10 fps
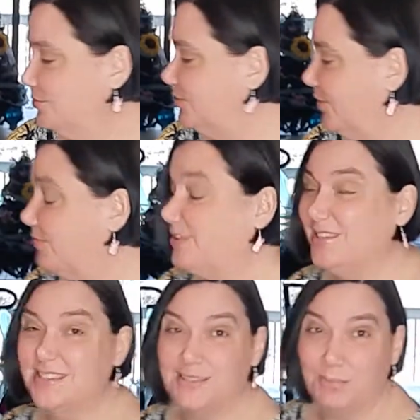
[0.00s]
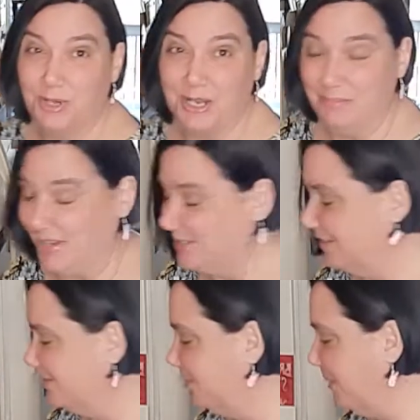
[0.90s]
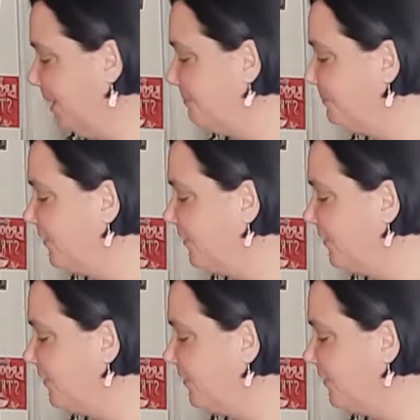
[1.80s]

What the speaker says: So this is pretty amazing to me.